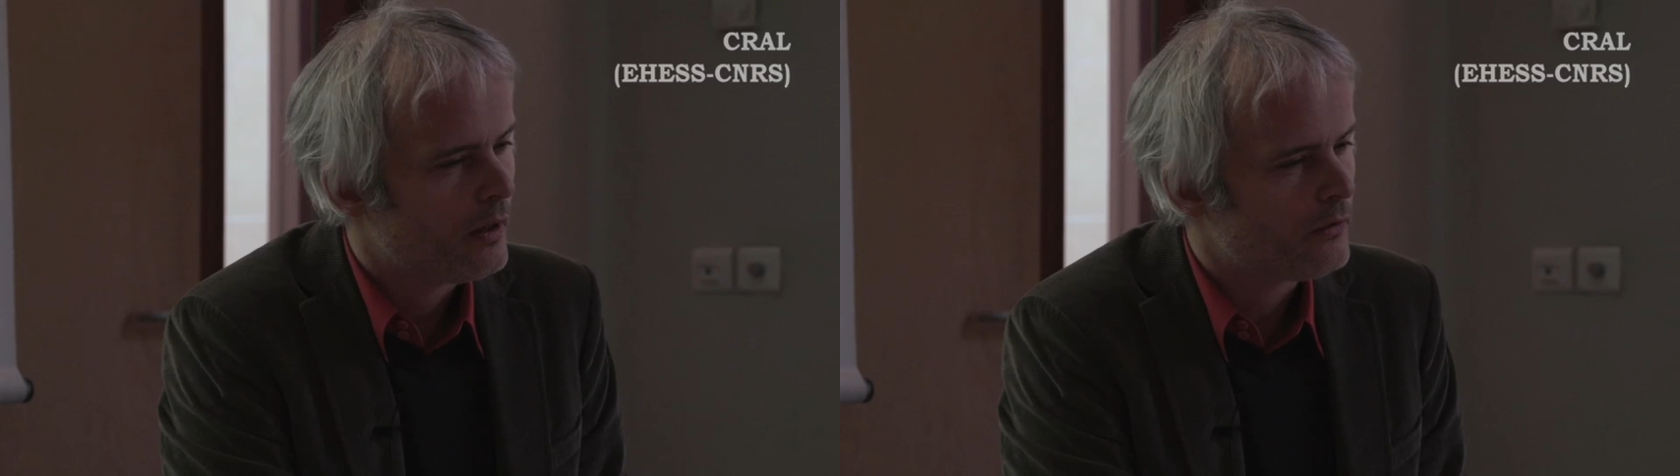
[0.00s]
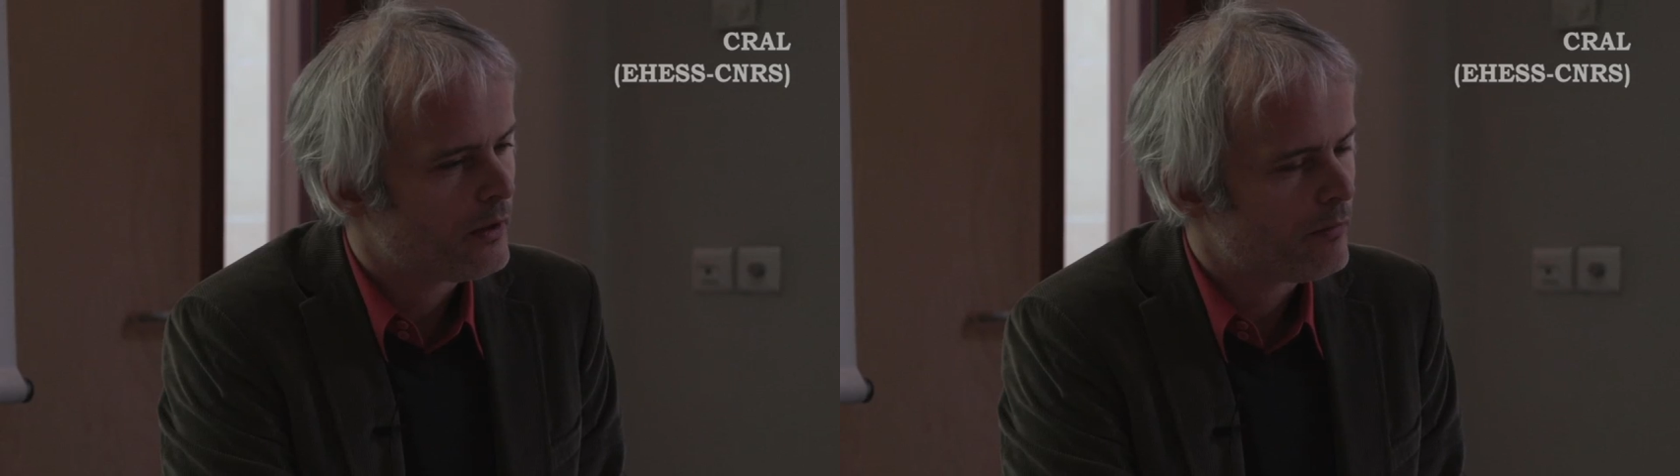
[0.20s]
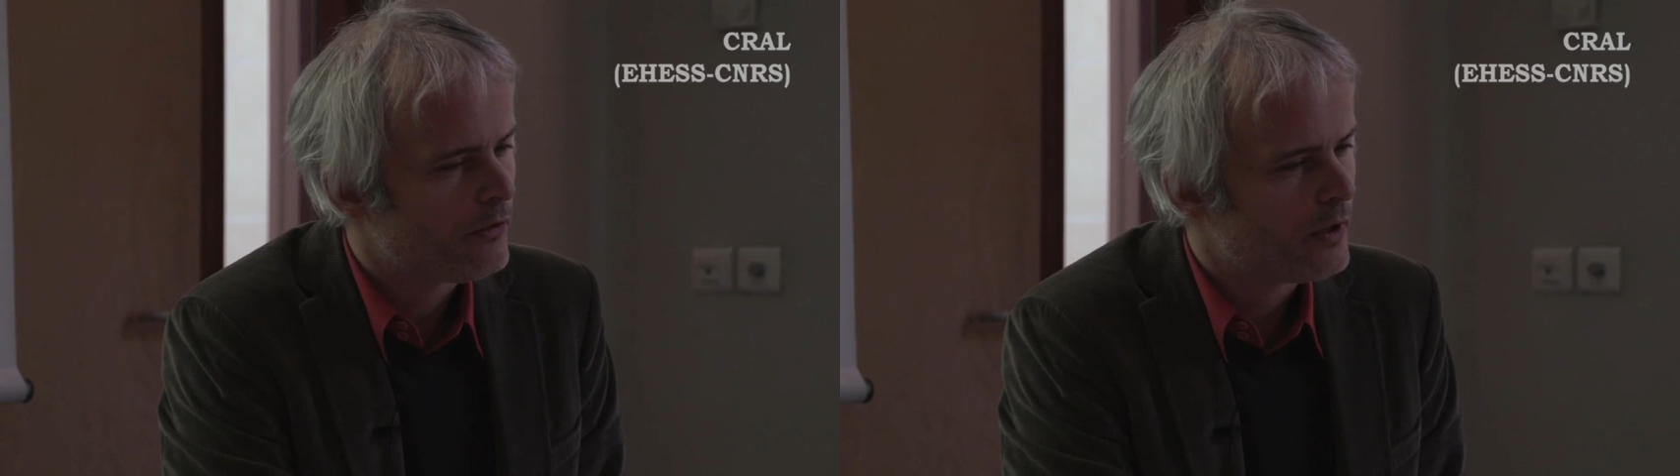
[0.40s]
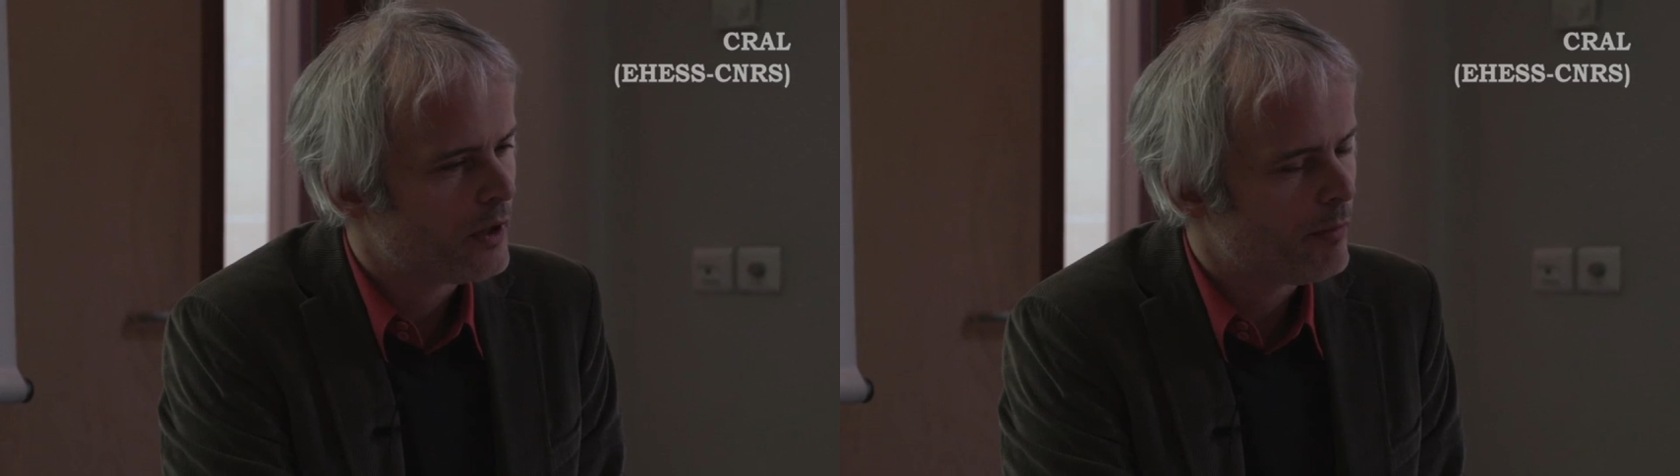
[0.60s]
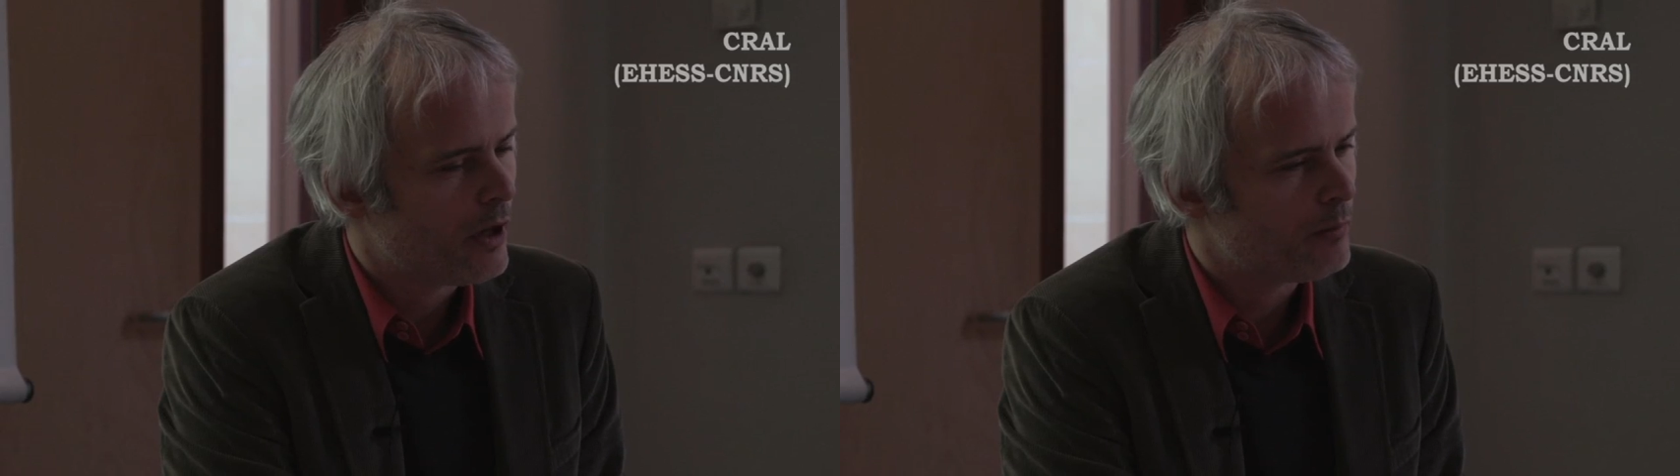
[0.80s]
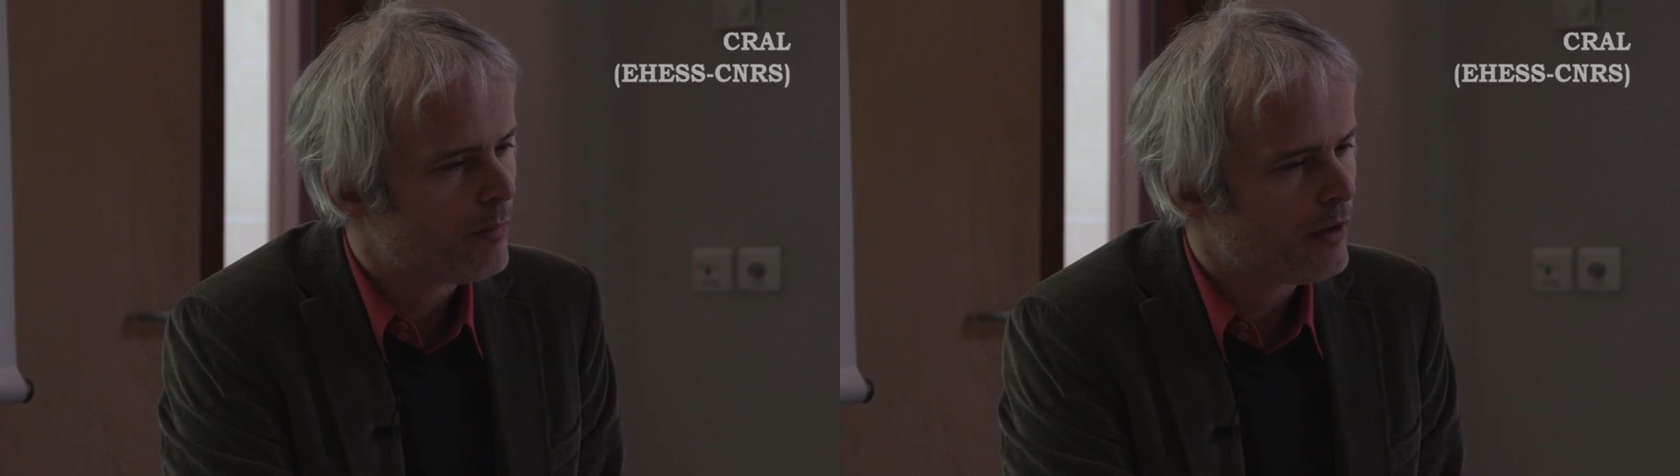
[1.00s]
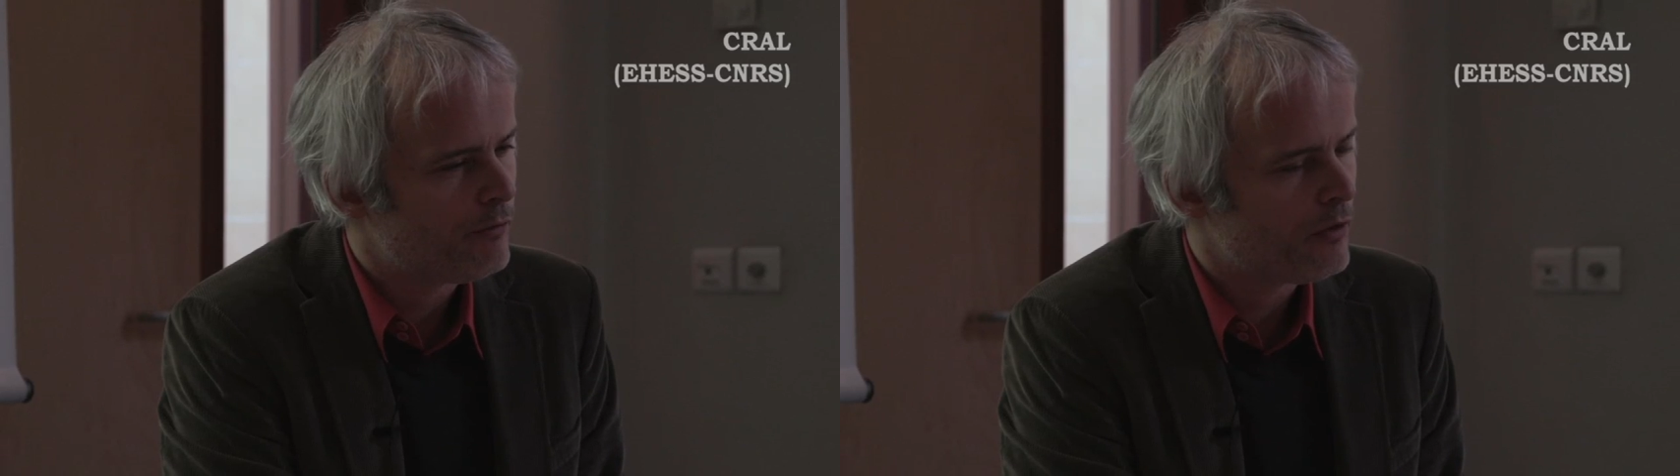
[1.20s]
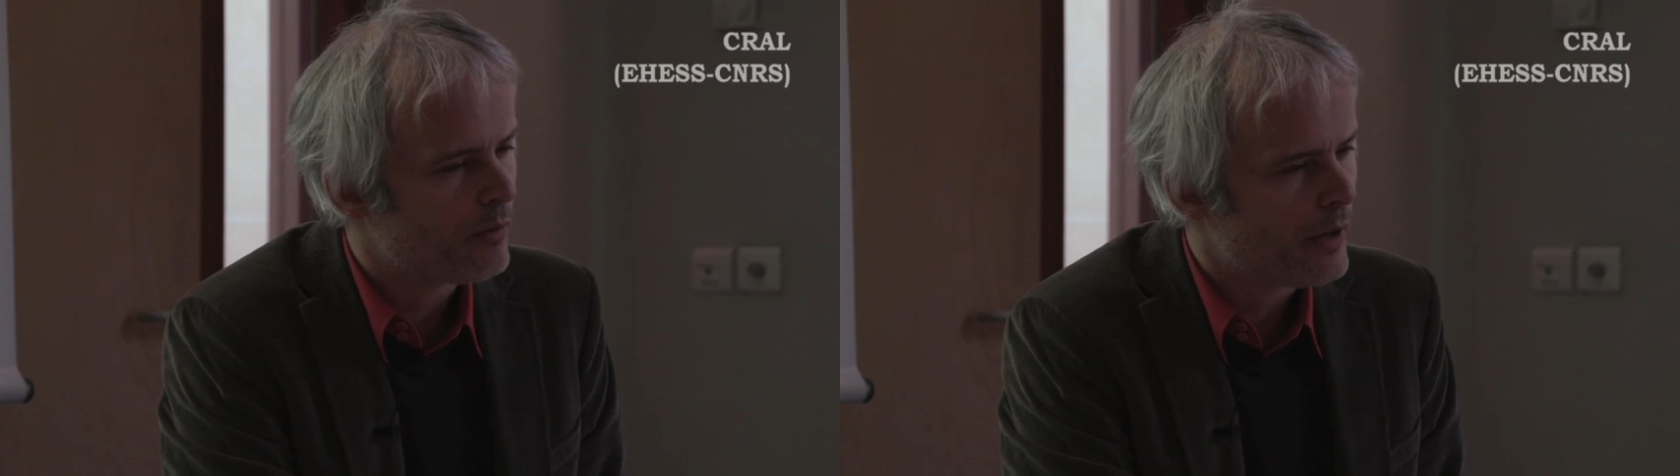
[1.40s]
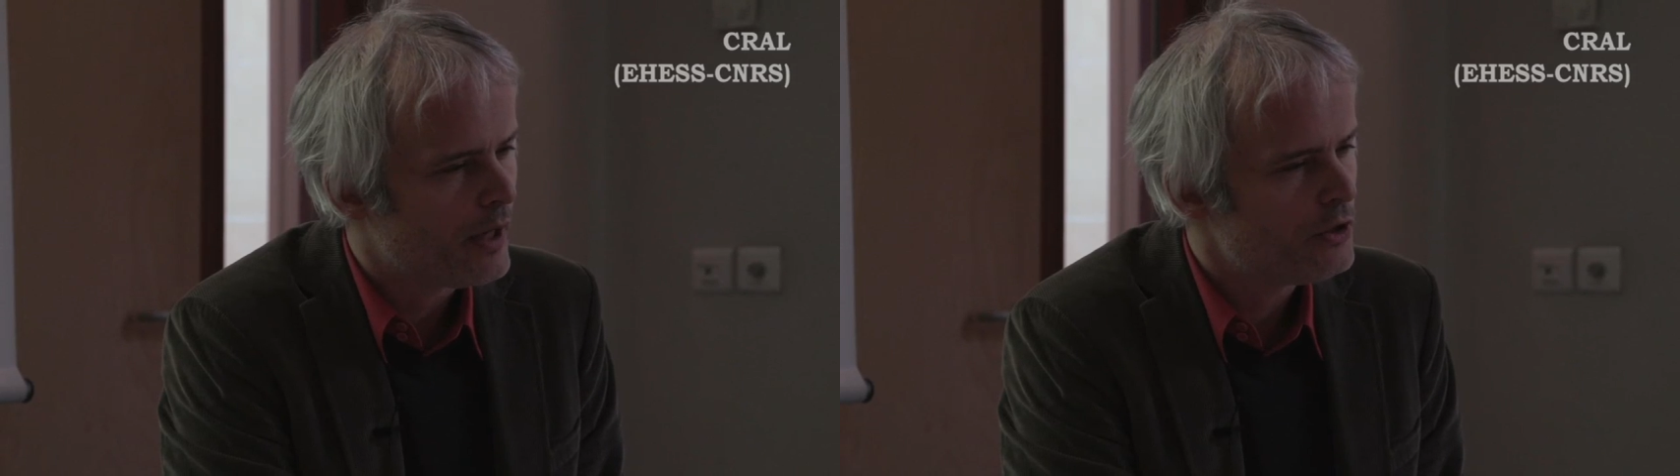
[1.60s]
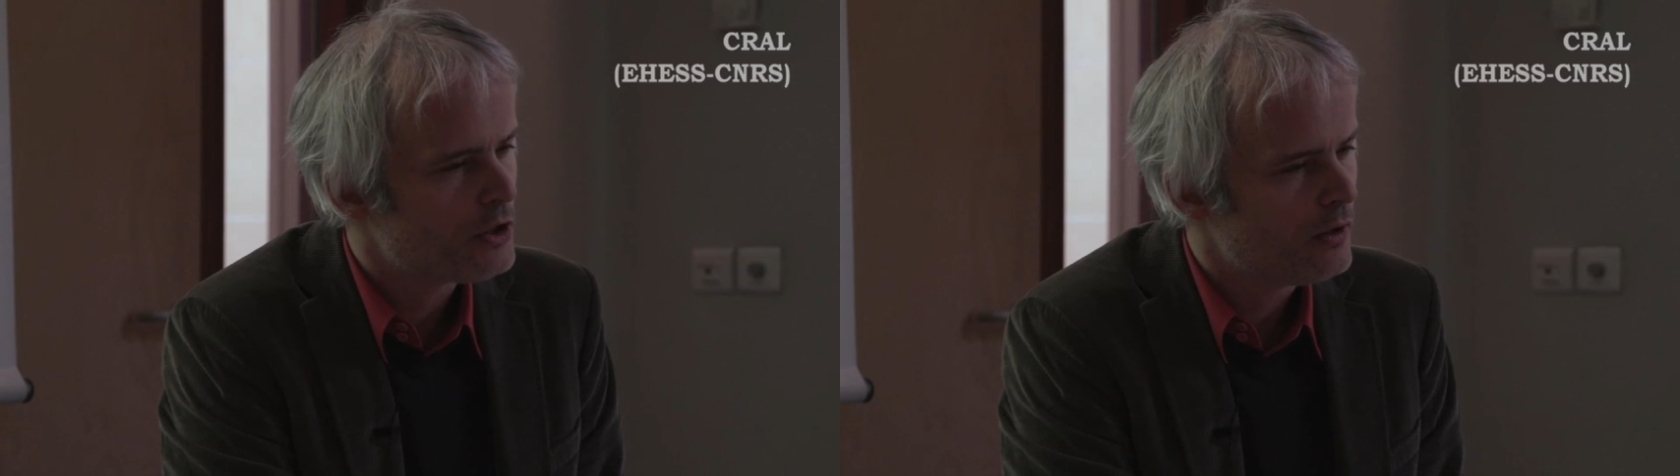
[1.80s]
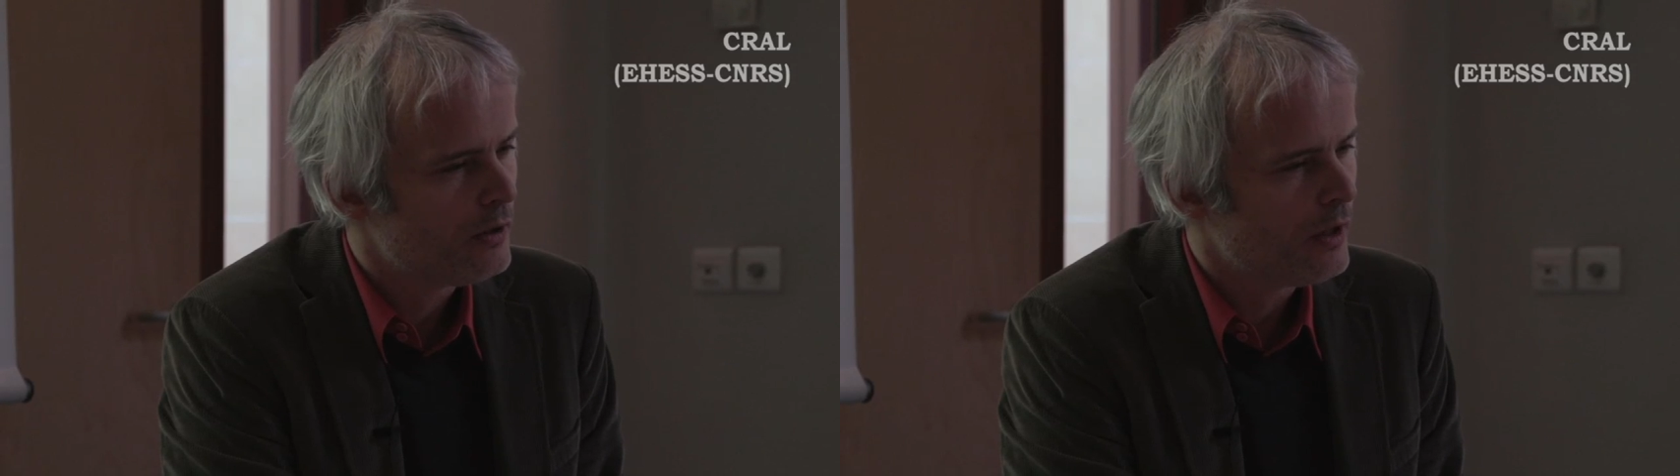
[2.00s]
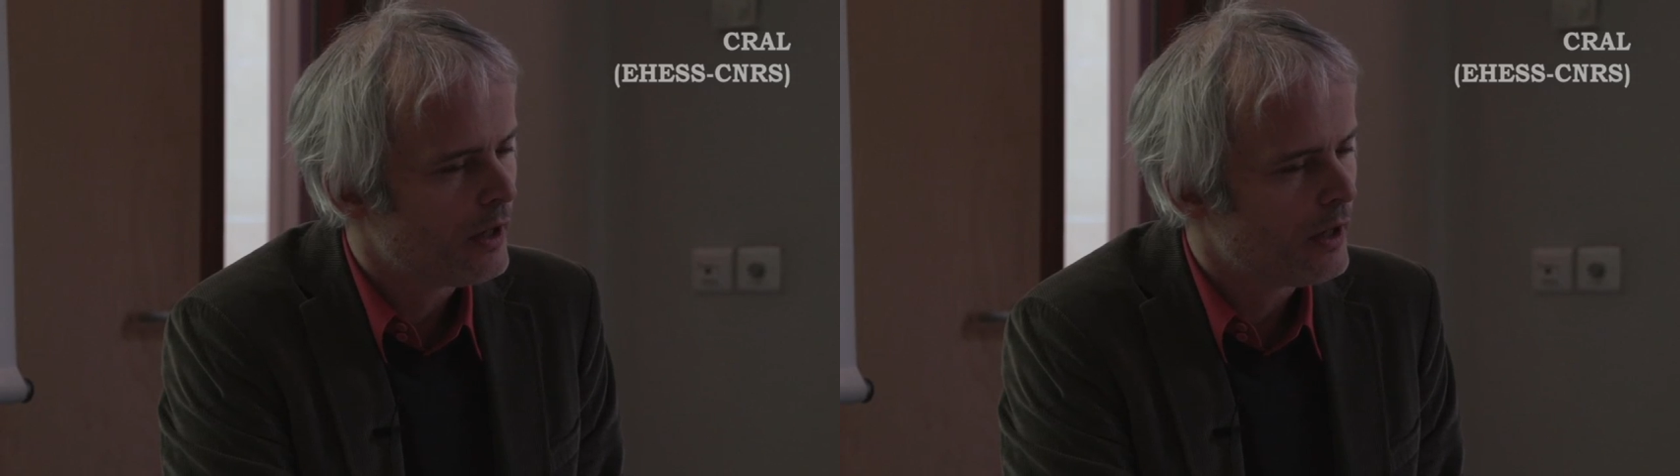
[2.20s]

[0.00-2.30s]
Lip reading: something about my formation